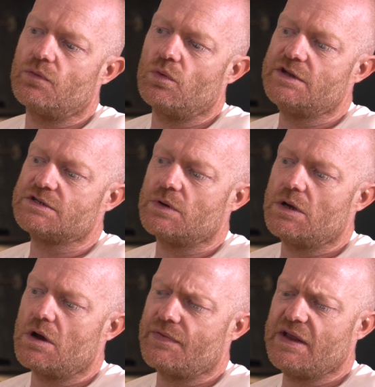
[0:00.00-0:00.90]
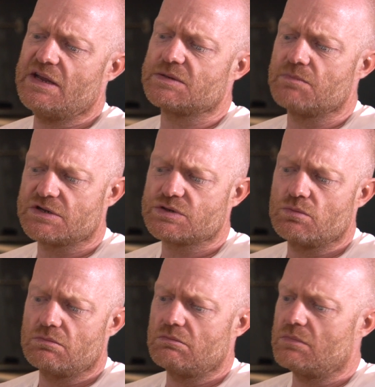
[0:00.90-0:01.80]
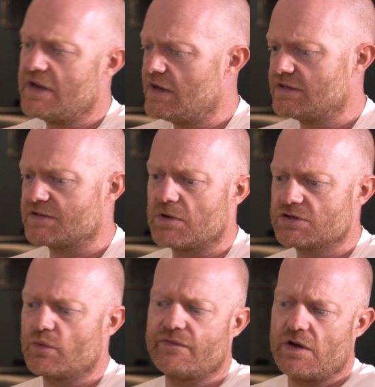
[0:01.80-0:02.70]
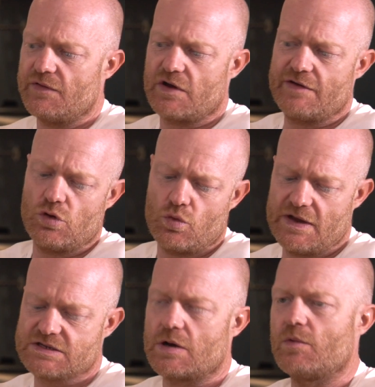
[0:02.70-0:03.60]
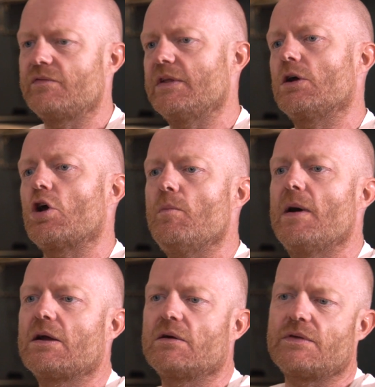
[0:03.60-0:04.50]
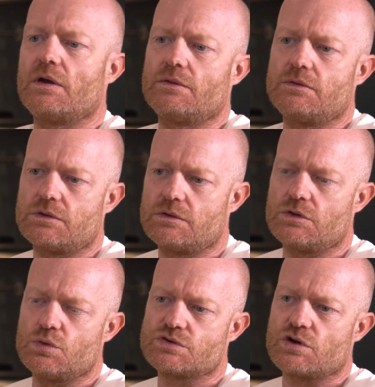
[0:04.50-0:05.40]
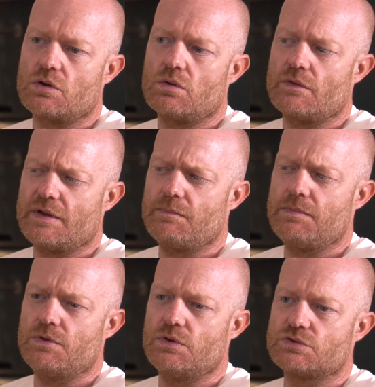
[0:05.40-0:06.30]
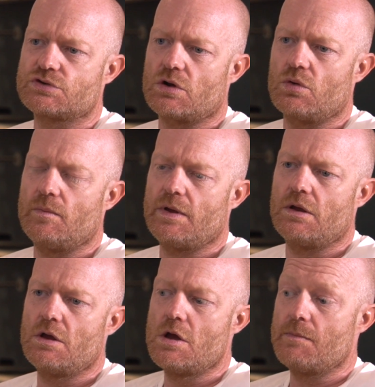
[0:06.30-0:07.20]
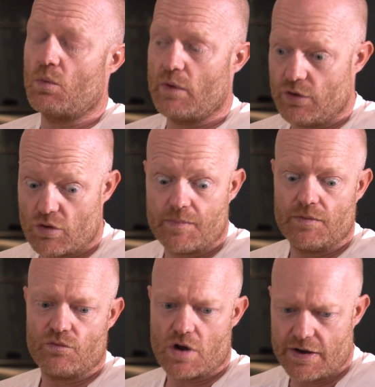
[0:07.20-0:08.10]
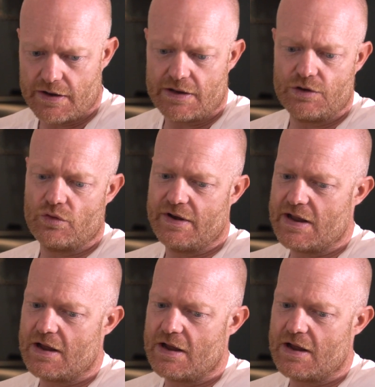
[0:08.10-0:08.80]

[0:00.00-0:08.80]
fall into it. I think it's a muscle. It is a muscle. If I have a little bit of time off, then I go back. I do struggle. I think you do struggle a bit. But when you're up and running and you're in